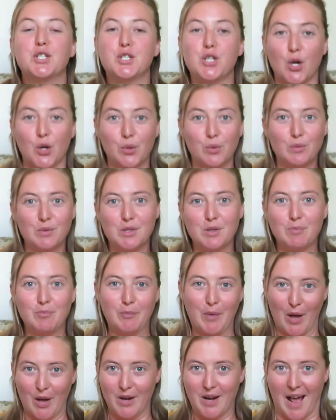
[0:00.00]
Don't
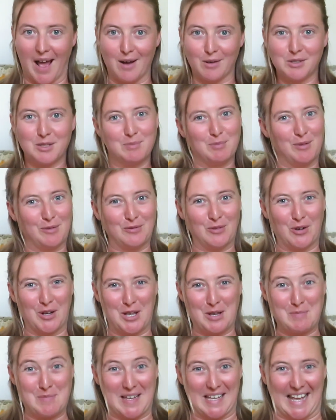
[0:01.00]
burn out before
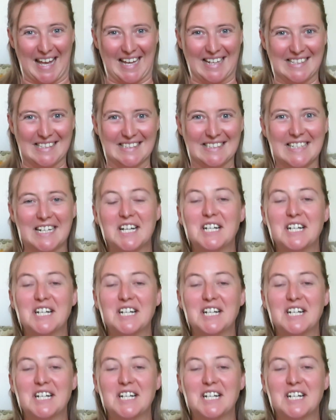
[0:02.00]
you begin.